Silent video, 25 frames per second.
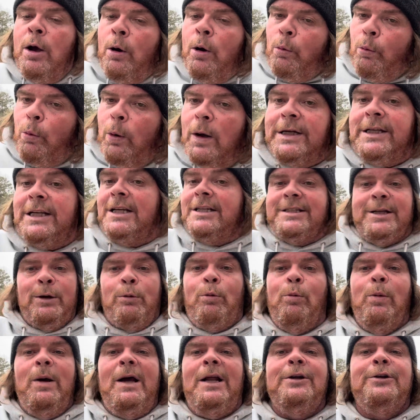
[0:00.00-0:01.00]
What does the
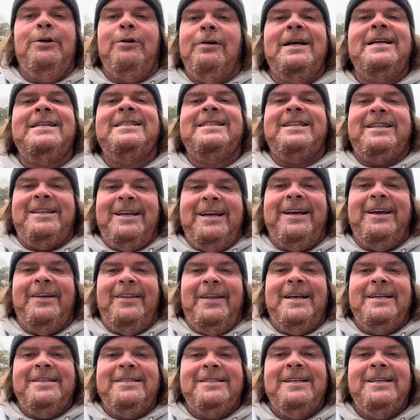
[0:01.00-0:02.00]
wilderness think of
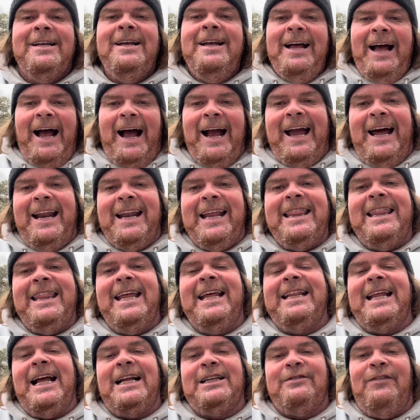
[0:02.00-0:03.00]
this? I kind of
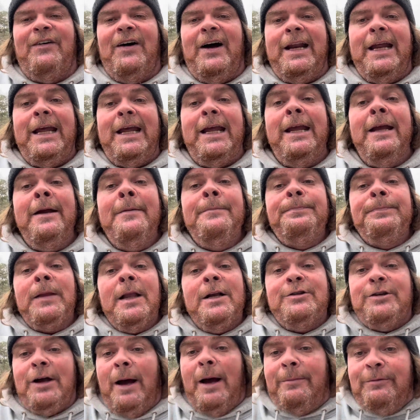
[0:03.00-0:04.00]
think that's funny.
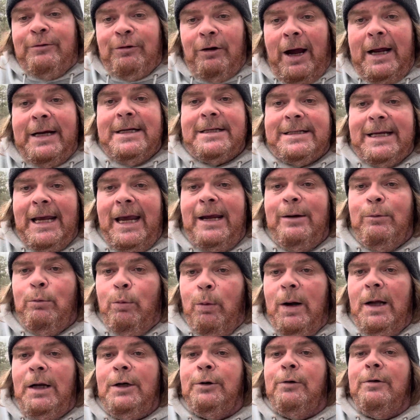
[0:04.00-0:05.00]
So I'm trying to say
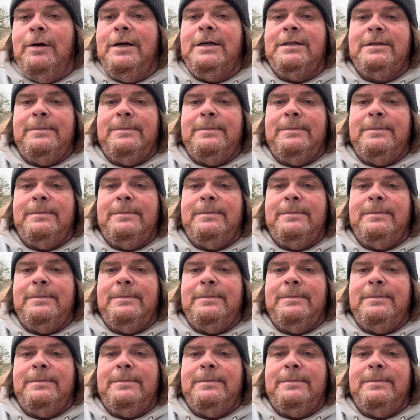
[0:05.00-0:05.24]
wilderness